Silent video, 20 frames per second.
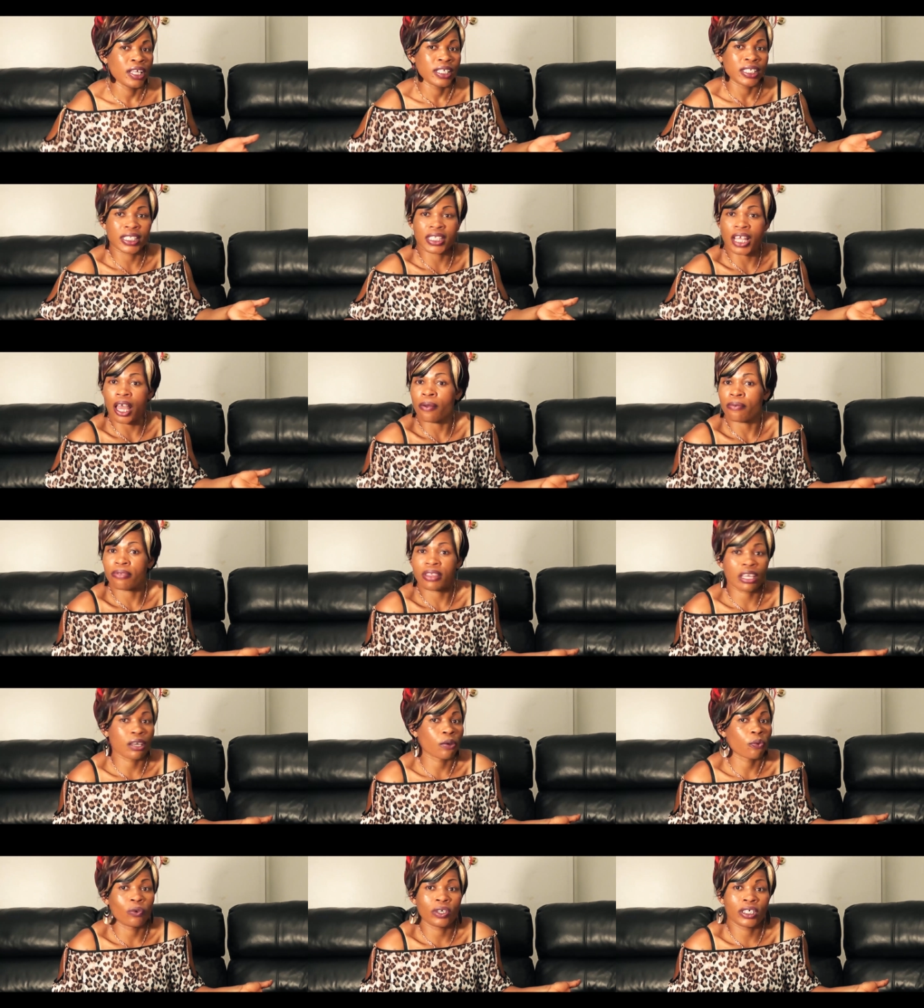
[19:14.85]

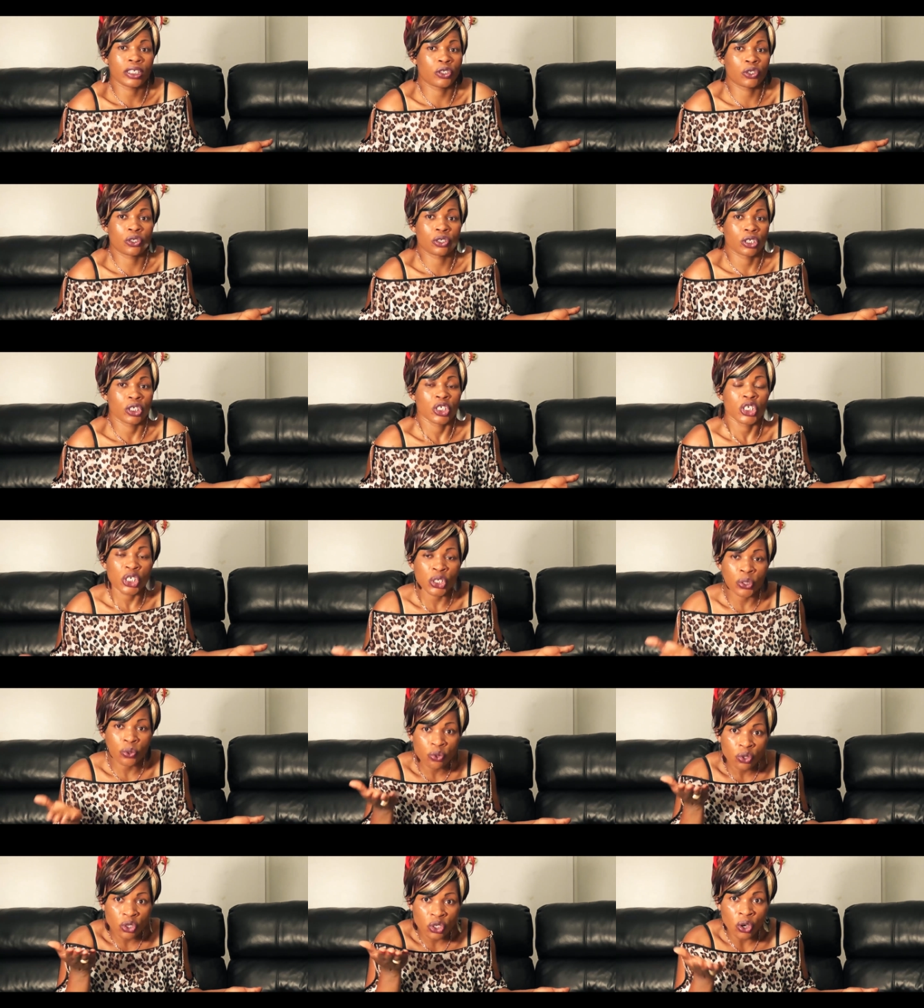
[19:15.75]
Something which
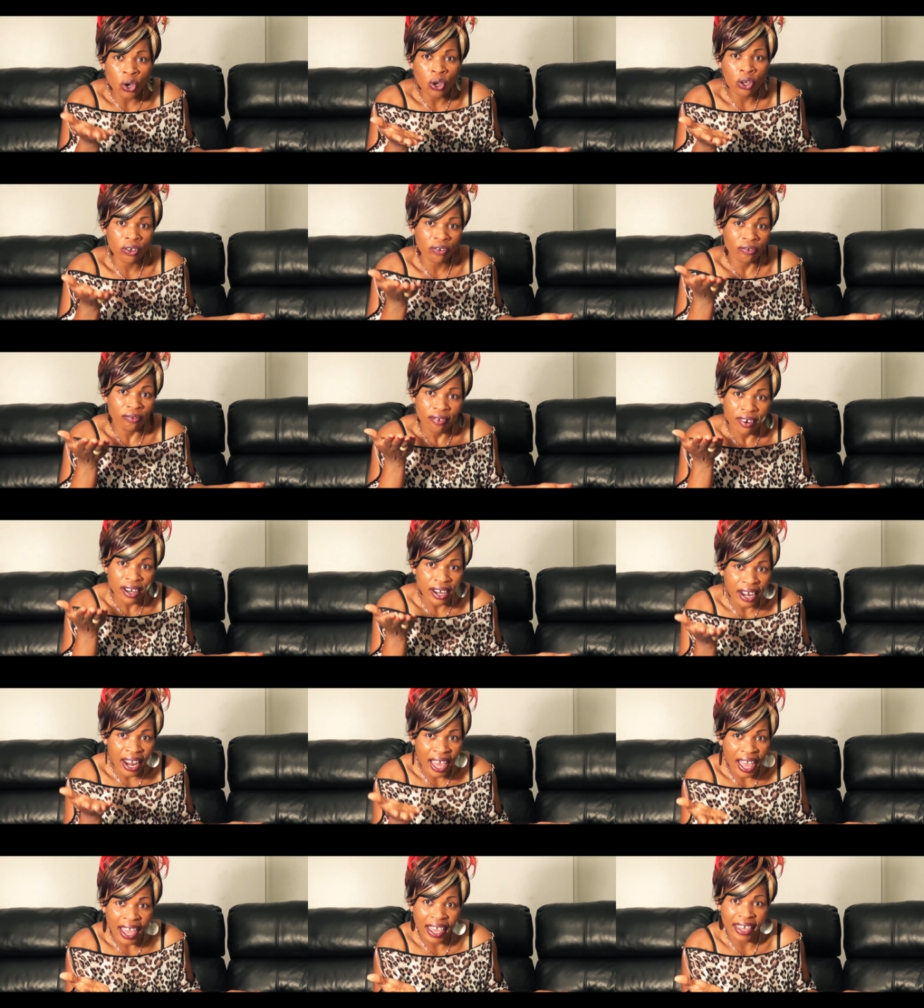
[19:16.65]
you don't
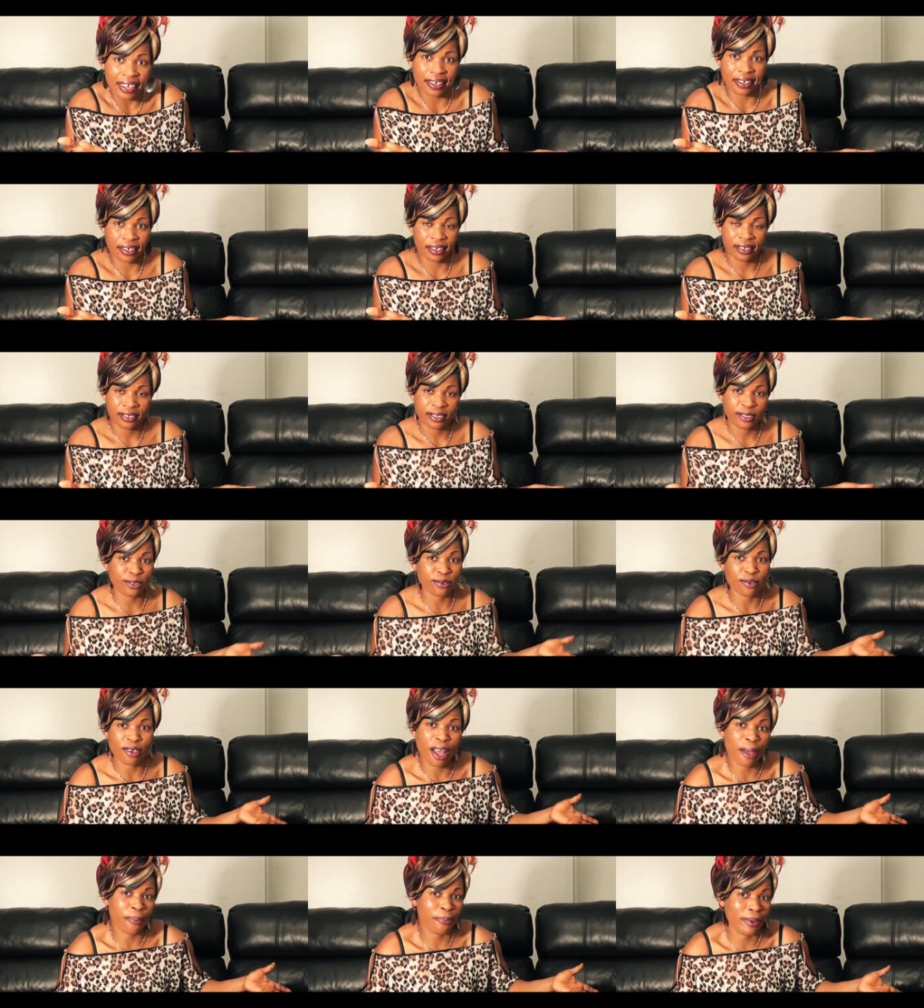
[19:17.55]
like
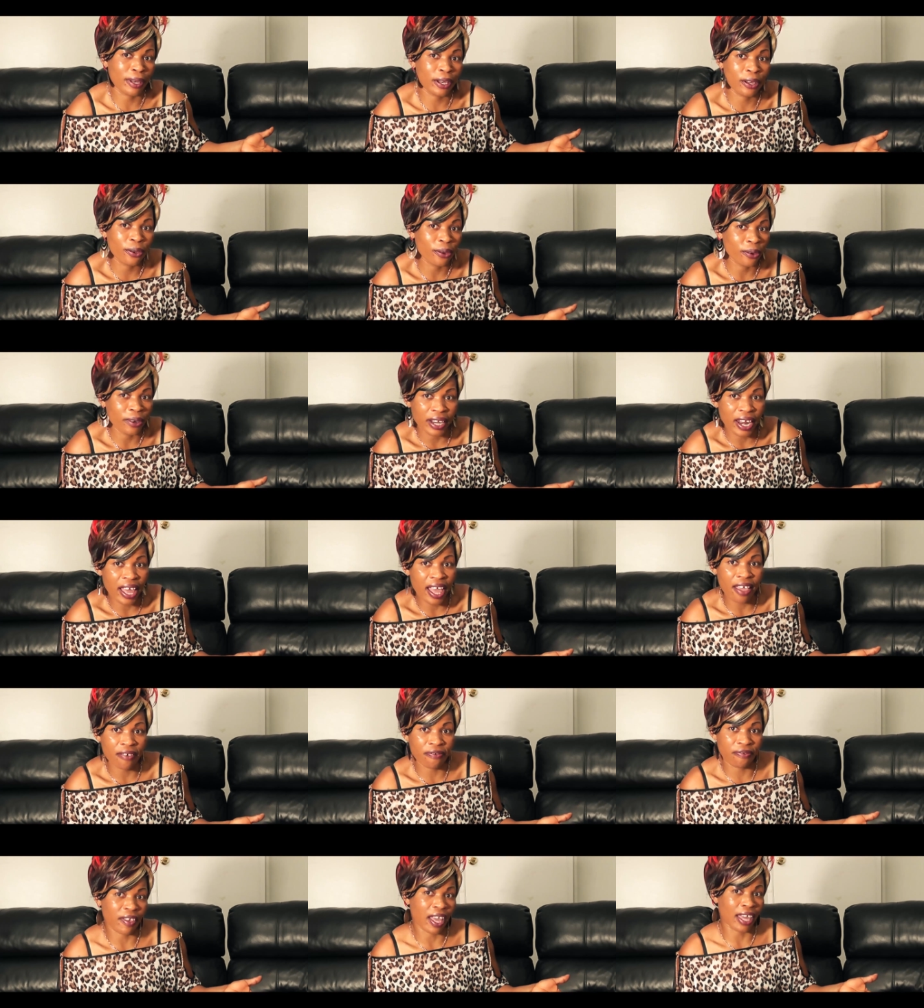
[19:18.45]
to happen in your
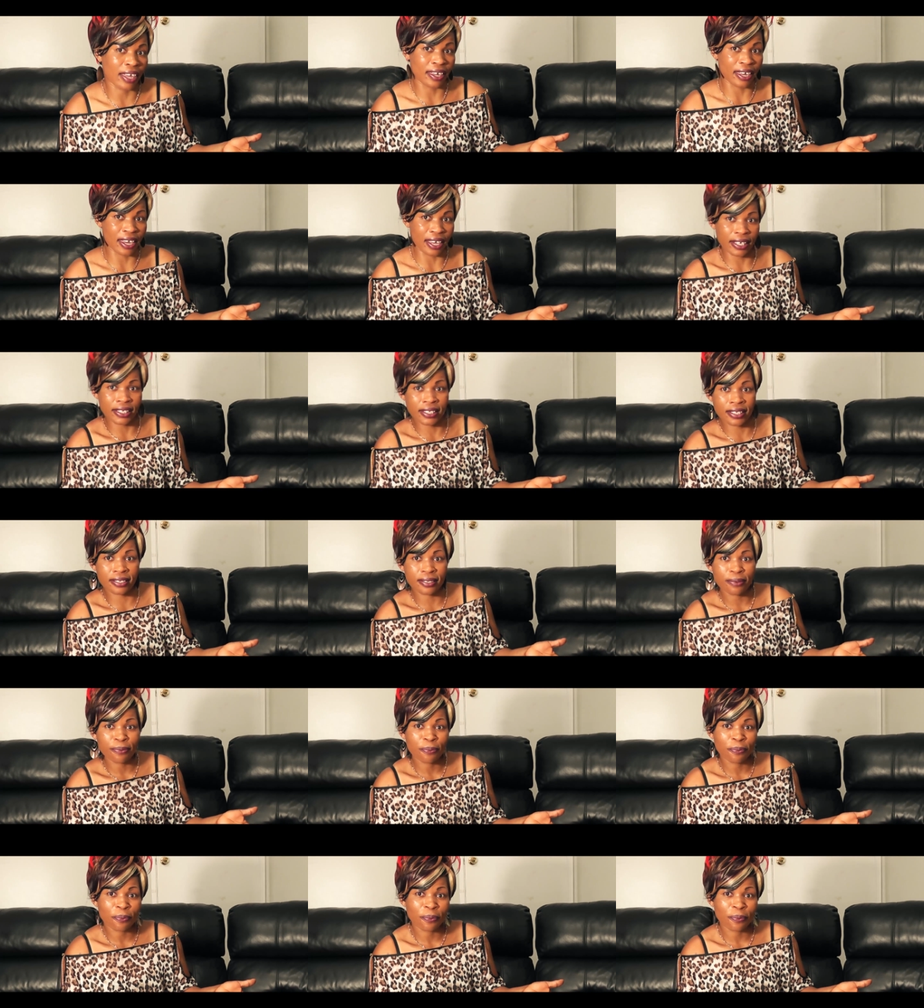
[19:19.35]
life, I guess.